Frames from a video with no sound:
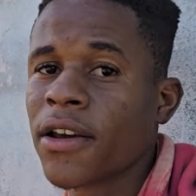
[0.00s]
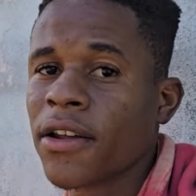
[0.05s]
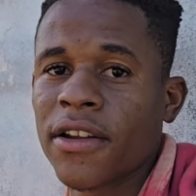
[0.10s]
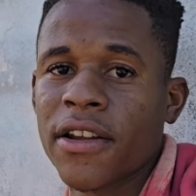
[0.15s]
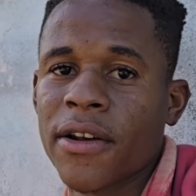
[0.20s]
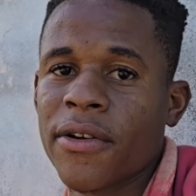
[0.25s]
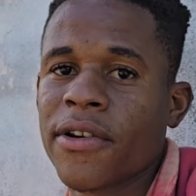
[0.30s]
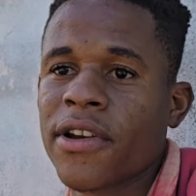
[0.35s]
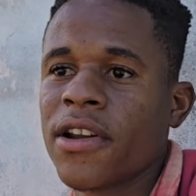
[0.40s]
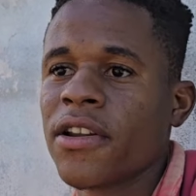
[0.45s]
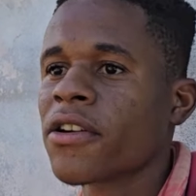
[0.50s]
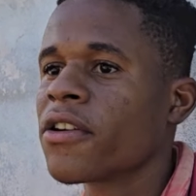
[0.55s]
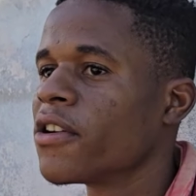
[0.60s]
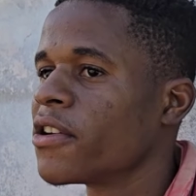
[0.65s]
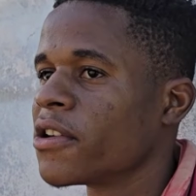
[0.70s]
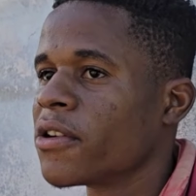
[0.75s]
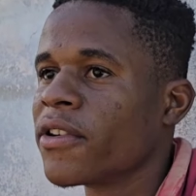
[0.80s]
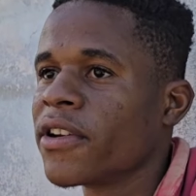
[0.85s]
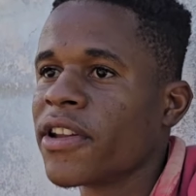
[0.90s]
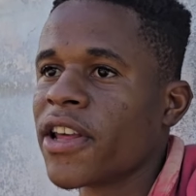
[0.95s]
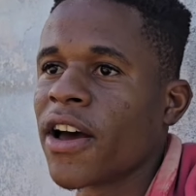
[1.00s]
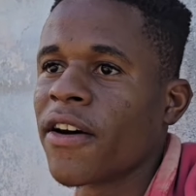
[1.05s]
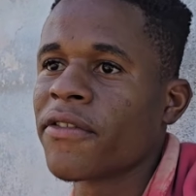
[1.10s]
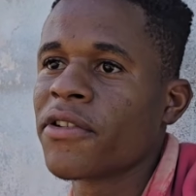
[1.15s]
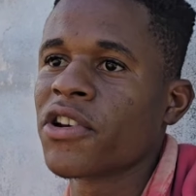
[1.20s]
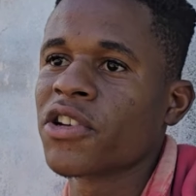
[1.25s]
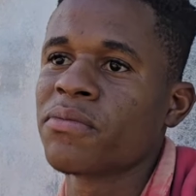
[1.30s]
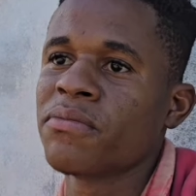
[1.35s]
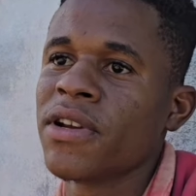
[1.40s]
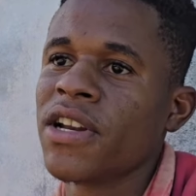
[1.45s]
You really go nowhere, you have to
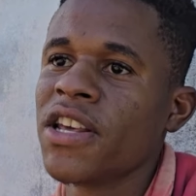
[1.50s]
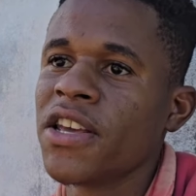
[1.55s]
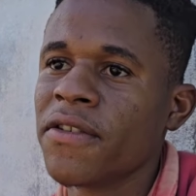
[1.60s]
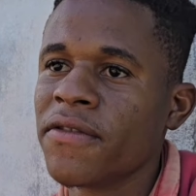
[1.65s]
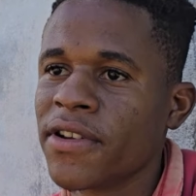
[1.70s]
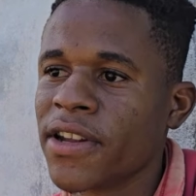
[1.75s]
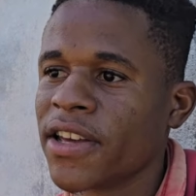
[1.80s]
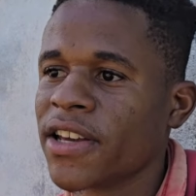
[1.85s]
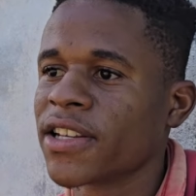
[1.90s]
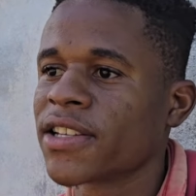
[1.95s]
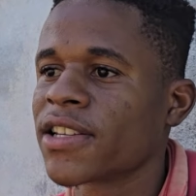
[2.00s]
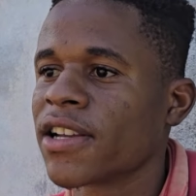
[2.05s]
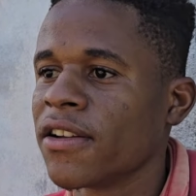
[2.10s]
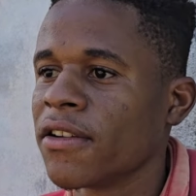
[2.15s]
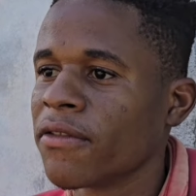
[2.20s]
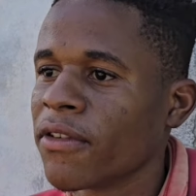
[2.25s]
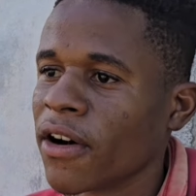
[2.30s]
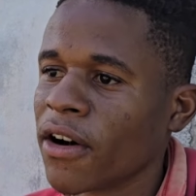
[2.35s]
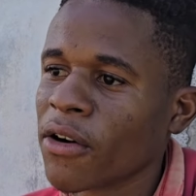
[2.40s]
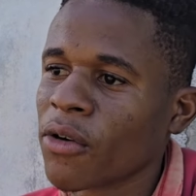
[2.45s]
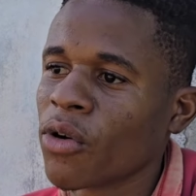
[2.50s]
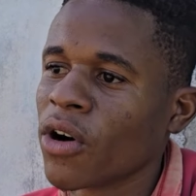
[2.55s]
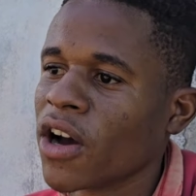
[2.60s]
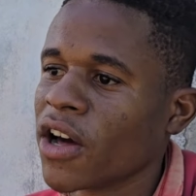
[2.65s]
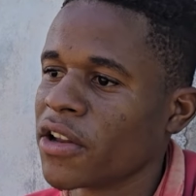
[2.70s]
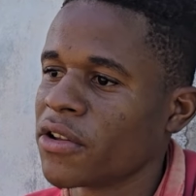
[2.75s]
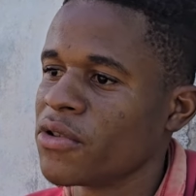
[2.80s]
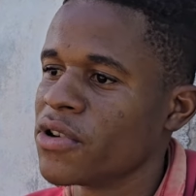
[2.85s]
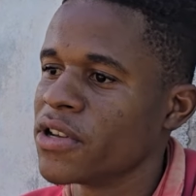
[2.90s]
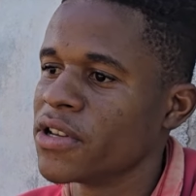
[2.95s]
just believe in yourself and go
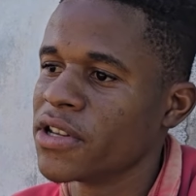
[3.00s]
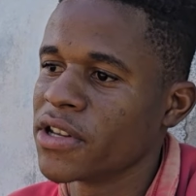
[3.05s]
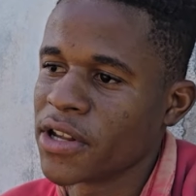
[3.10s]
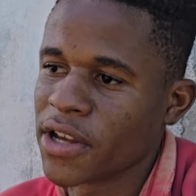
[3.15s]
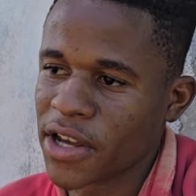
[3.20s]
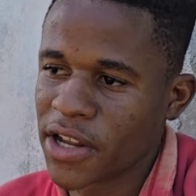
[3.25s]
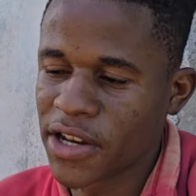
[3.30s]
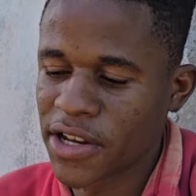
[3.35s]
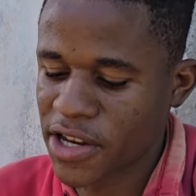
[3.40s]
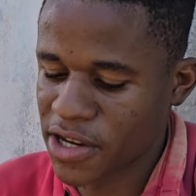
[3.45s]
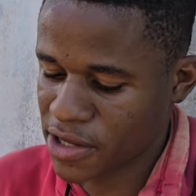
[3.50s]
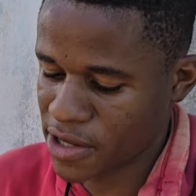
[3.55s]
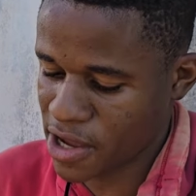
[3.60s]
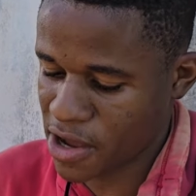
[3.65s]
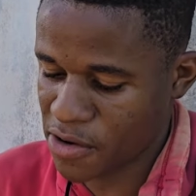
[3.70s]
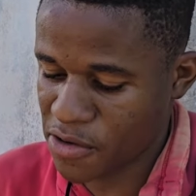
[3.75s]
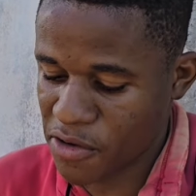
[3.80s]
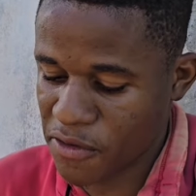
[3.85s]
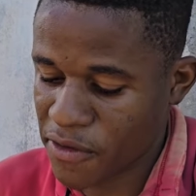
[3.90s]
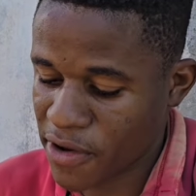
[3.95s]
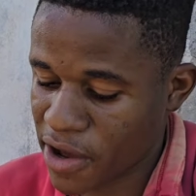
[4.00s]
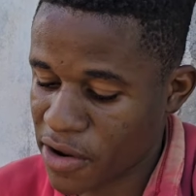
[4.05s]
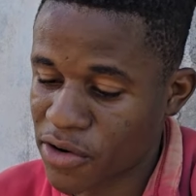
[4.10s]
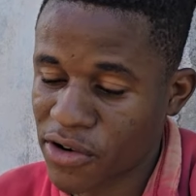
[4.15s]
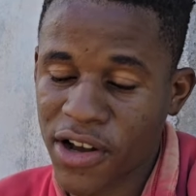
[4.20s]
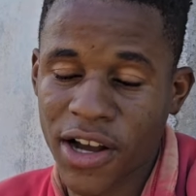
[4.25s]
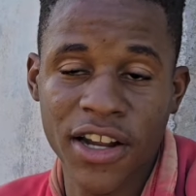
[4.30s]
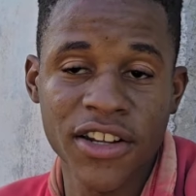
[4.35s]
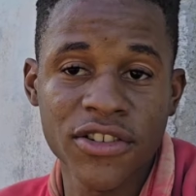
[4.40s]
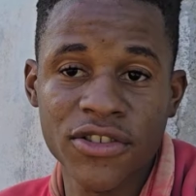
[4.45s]
and do it. Anything you have, if you have the
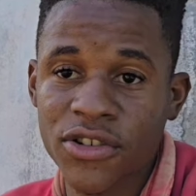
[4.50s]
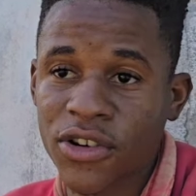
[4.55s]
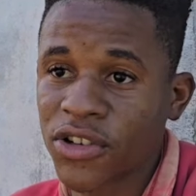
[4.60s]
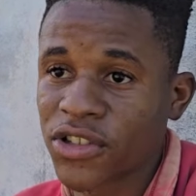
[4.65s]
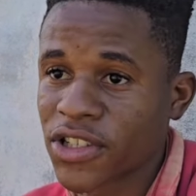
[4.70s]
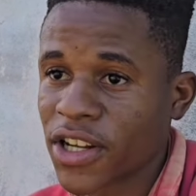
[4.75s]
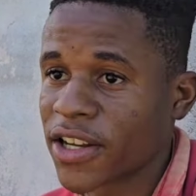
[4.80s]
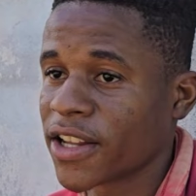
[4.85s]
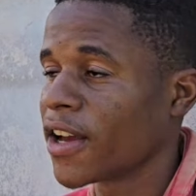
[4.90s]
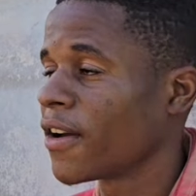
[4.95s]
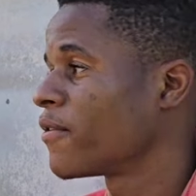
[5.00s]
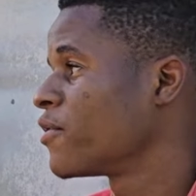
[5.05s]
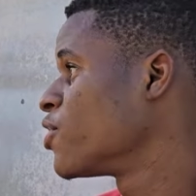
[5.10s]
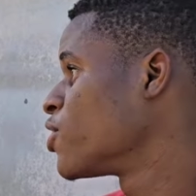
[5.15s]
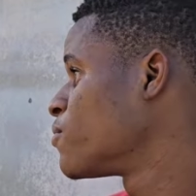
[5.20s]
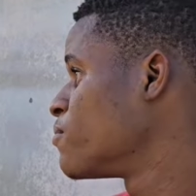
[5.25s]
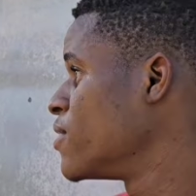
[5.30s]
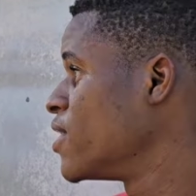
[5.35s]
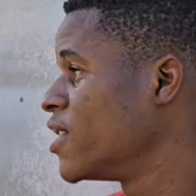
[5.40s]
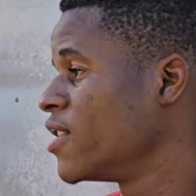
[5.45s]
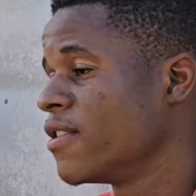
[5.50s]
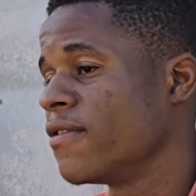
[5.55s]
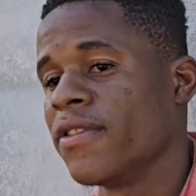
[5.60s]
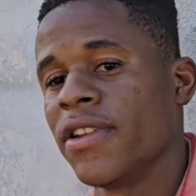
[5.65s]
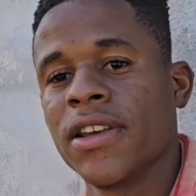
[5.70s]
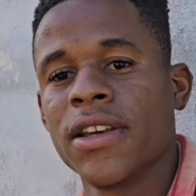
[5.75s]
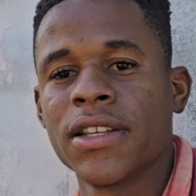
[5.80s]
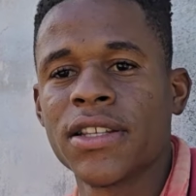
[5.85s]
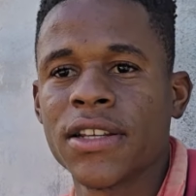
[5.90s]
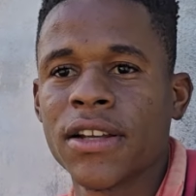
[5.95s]
construction, you have to just believe in
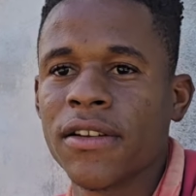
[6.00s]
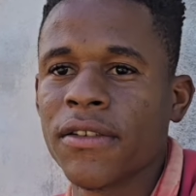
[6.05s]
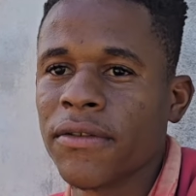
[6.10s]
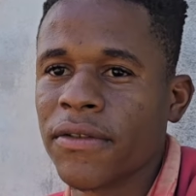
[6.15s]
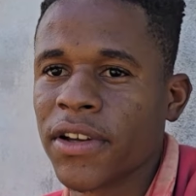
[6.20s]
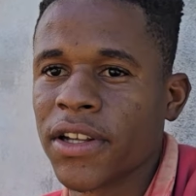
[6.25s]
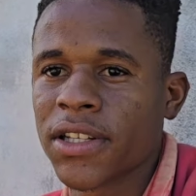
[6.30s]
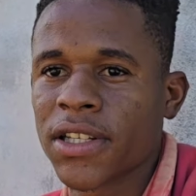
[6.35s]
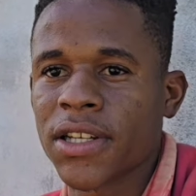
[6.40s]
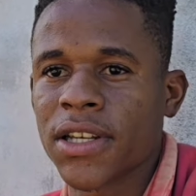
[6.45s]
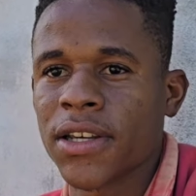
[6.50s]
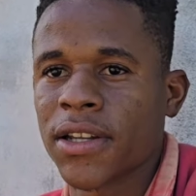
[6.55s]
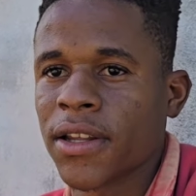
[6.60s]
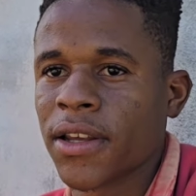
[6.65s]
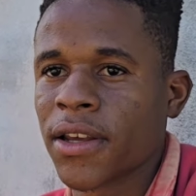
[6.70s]
yourself, you see?